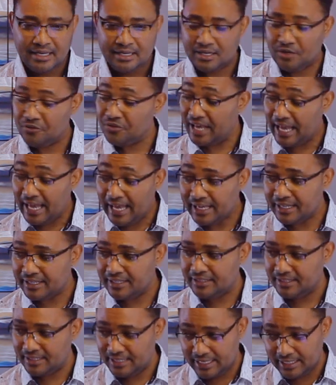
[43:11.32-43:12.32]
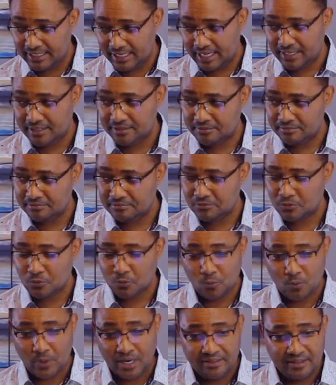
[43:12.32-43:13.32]
Now the egg, again,
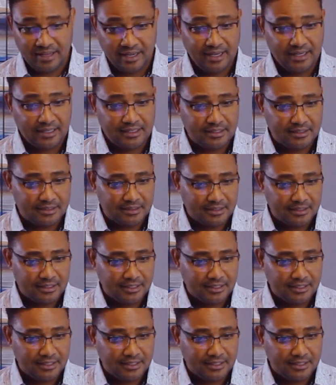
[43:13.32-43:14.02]
why the egg?